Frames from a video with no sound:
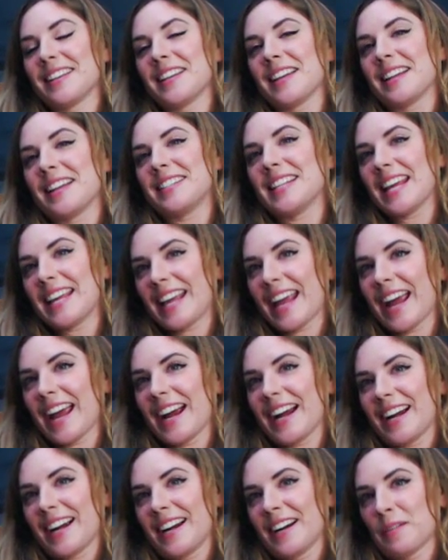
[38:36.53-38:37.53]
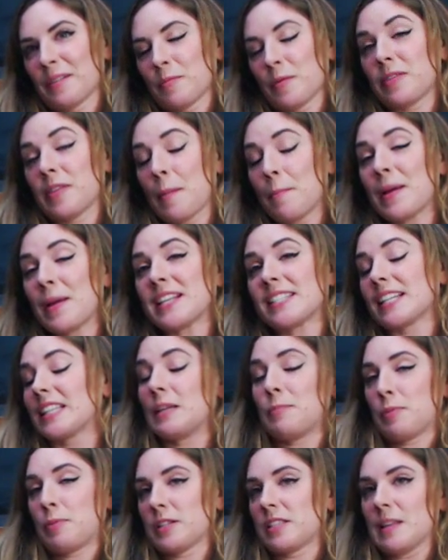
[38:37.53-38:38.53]
daycare with that basically
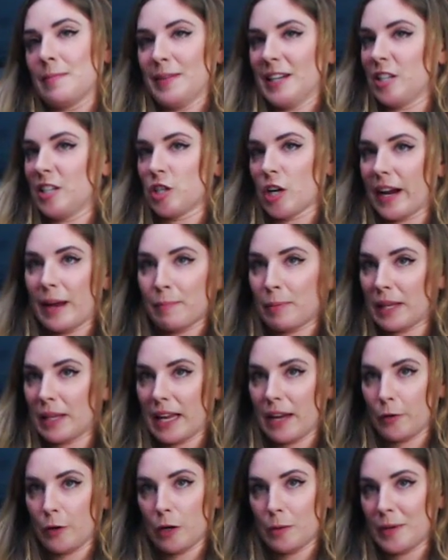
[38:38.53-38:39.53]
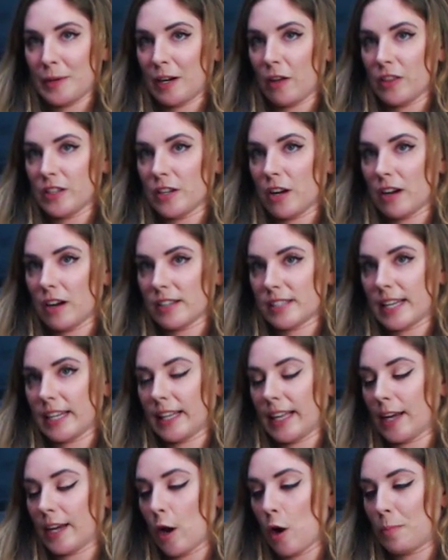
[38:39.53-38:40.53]
puts them in a giant playroom and all the dogs can
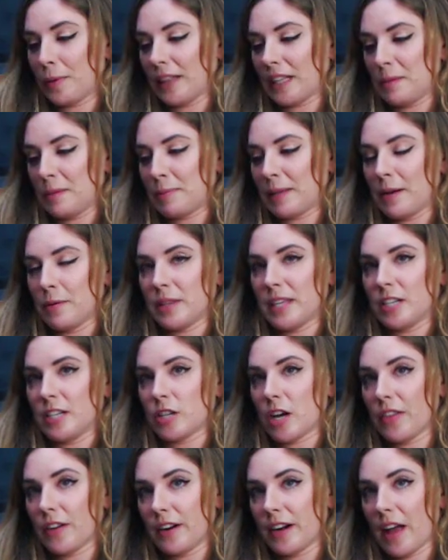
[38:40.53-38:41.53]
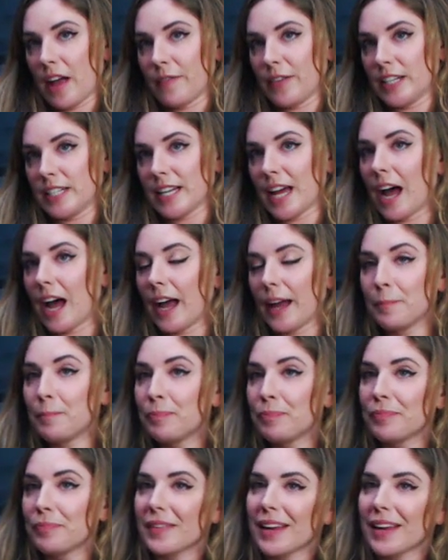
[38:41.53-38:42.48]
like openly play with each other and have a good time,